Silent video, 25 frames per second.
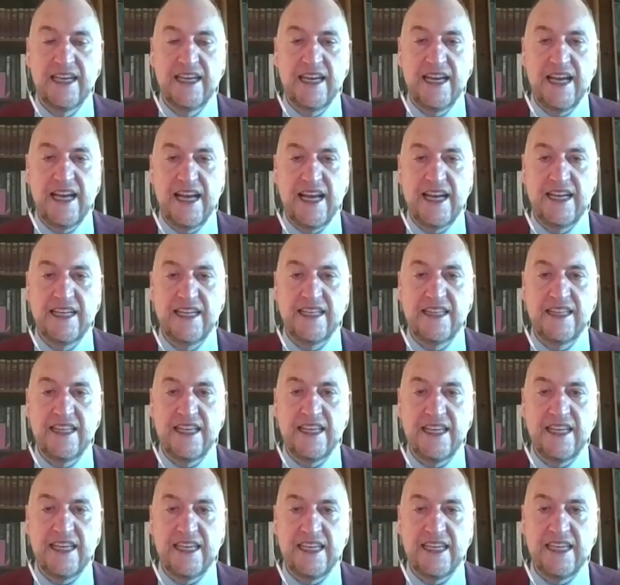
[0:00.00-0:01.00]
in
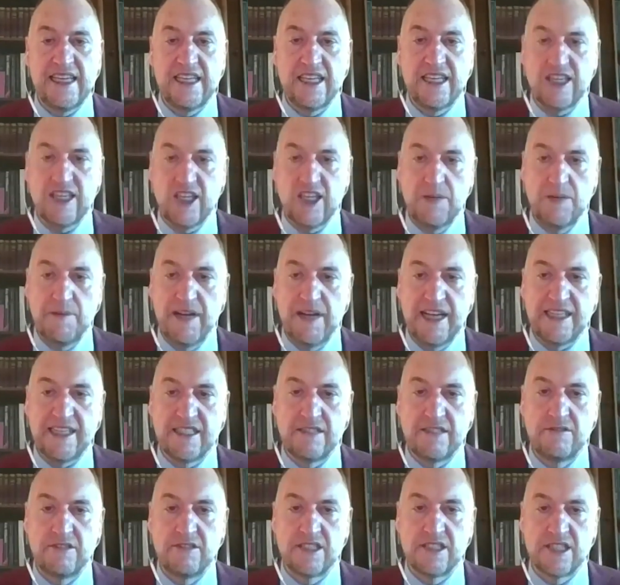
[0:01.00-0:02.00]
the accumulated
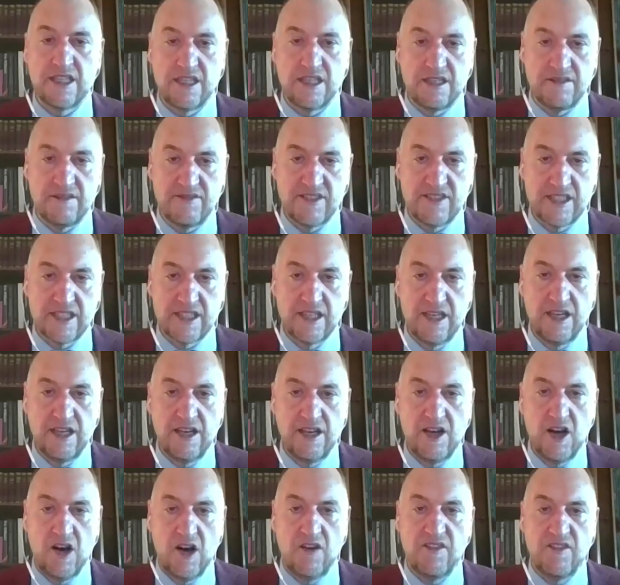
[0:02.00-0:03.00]
reserves
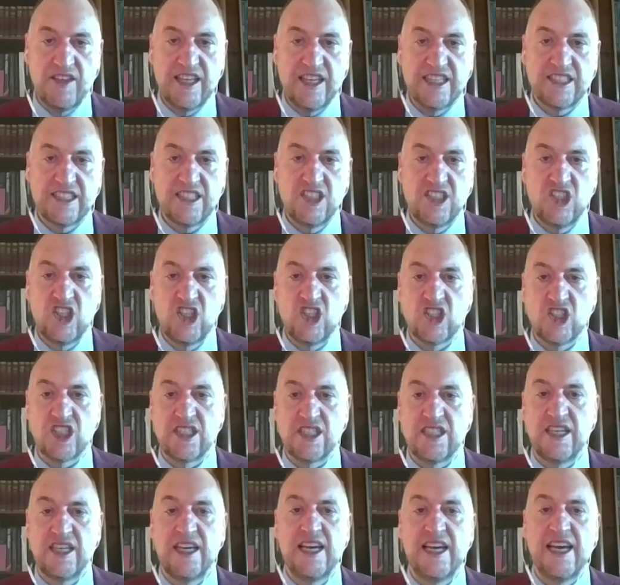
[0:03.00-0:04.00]
of the
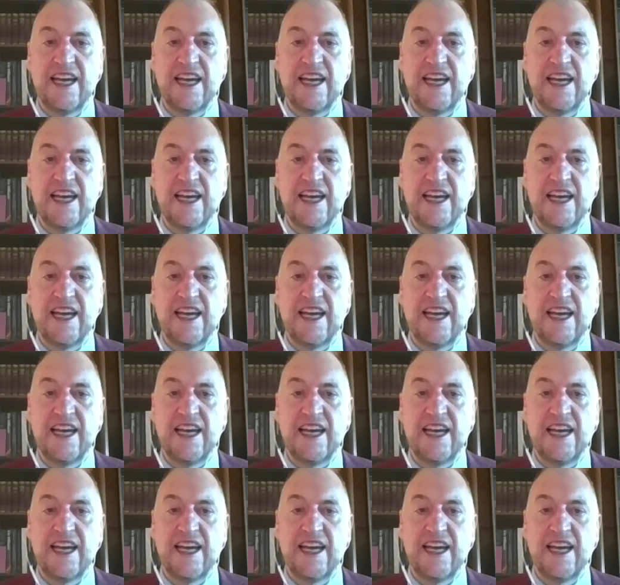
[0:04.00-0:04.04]
institution,